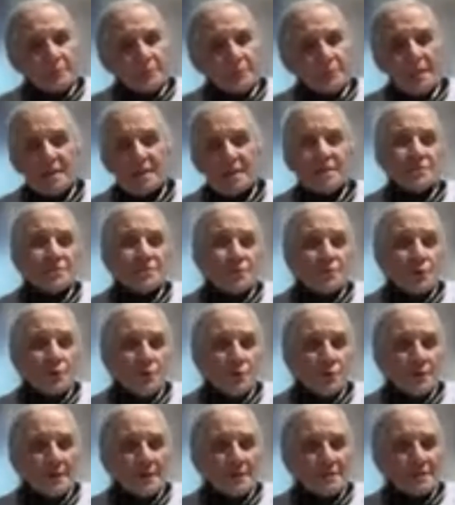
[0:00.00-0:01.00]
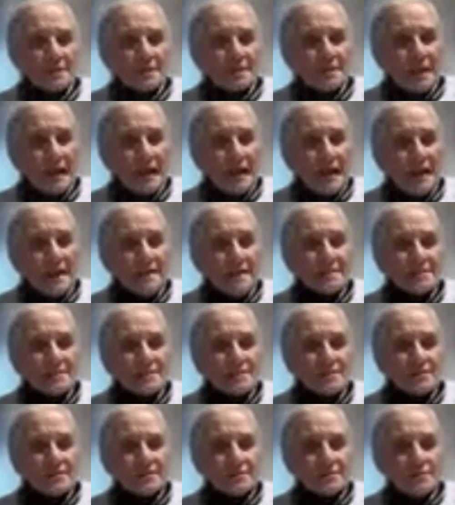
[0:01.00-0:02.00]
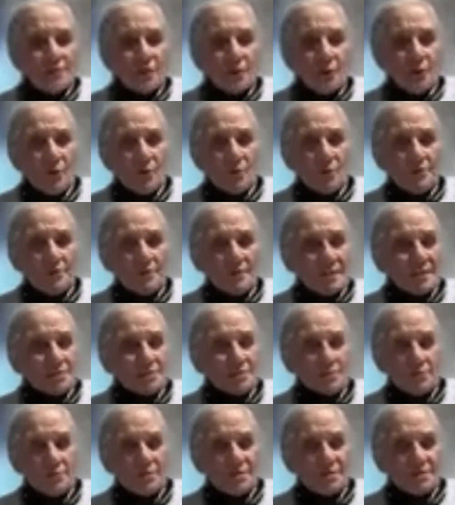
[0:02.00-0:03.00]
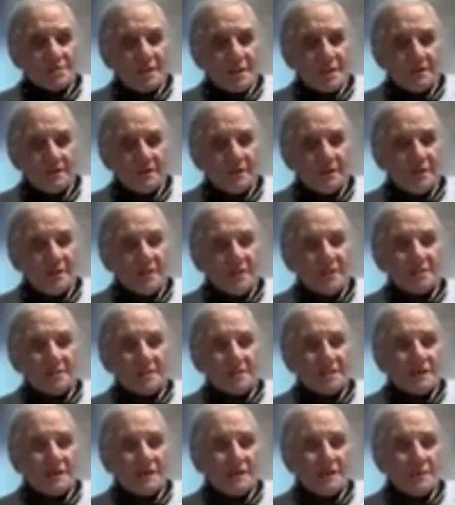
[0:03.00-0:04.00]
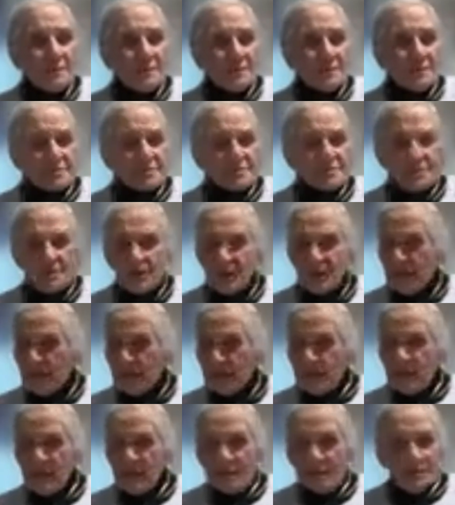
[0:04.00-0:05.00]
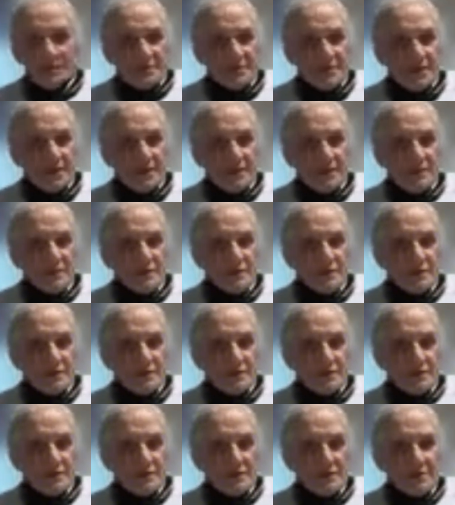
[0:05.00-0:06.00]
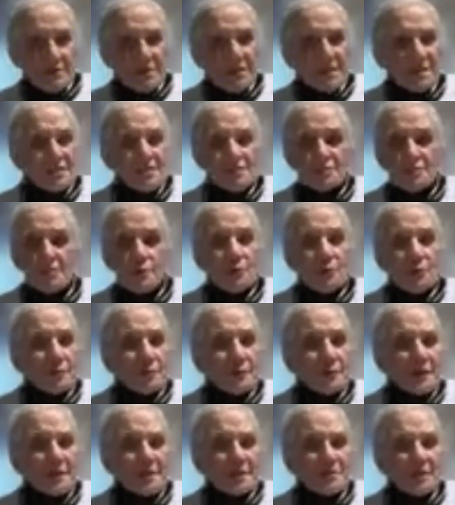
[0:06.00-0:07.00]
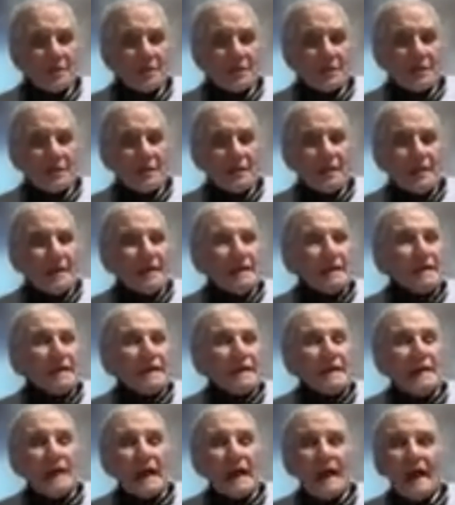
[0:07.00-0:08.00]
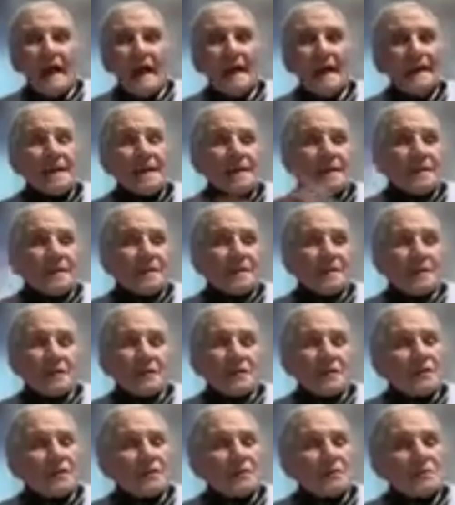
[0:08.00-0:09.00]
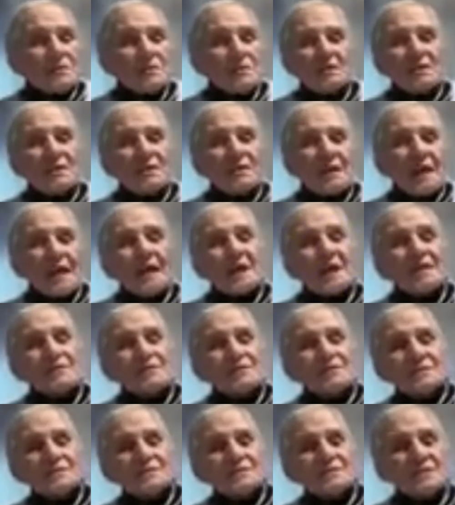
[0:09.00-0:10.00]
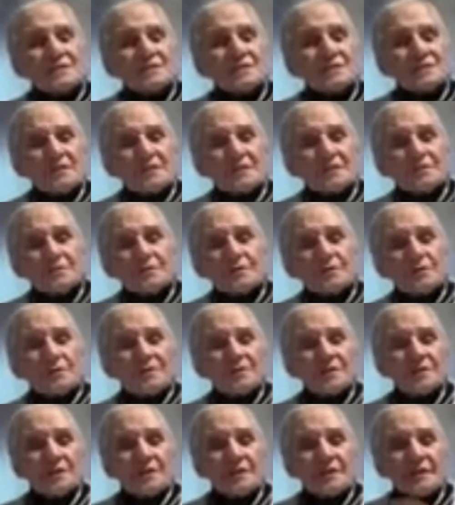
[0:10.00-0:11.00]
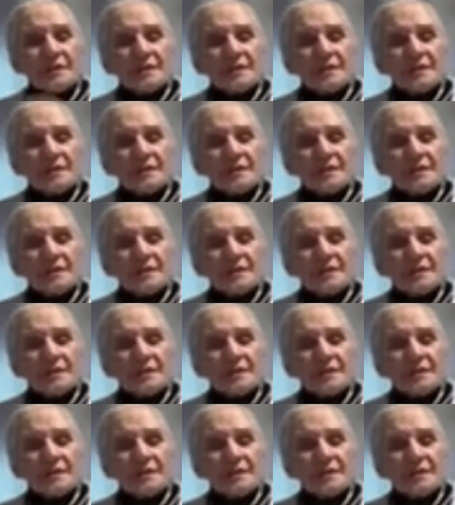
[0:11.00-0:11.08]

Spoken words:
They can talk about the gangs and all of that sort of stuff, the governments, you know, they can talk about, hey, what the gangs are doing